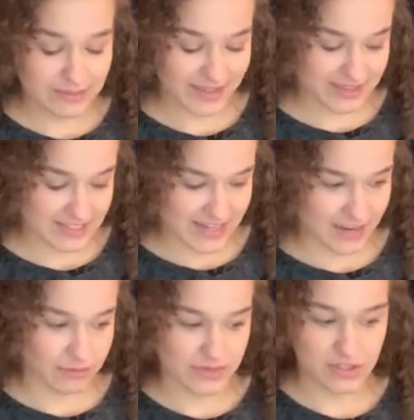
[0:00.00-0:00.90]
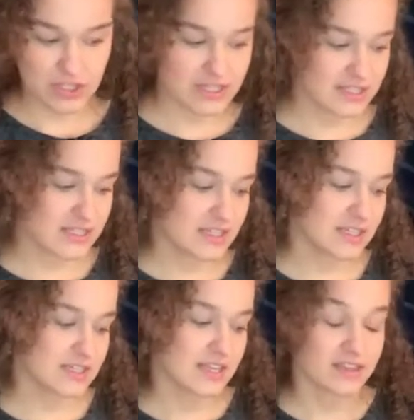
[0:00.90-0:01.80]
snack with the chia
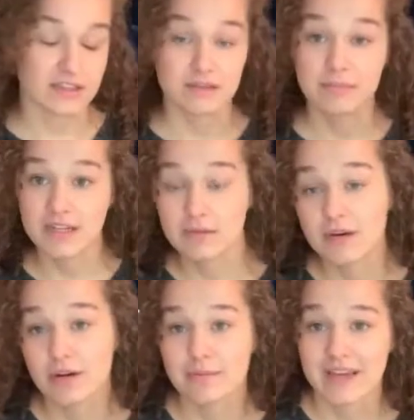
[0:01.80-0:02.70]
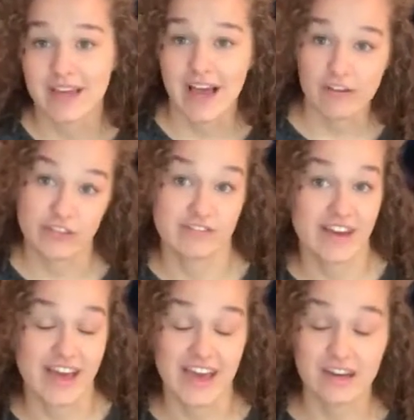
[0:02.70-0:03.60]
seeds and the peanut butter being a healthy
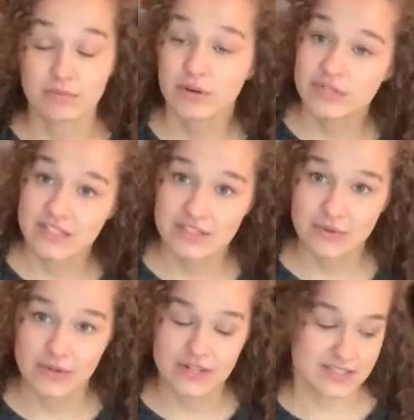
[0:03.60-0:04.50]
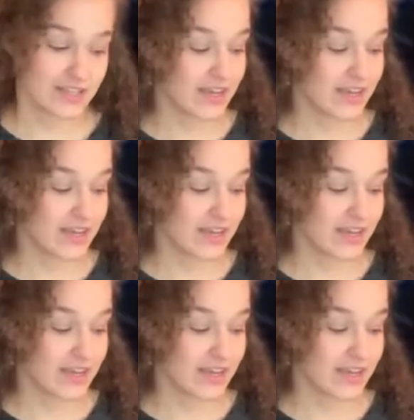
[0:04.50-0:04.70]
fat and a protein source,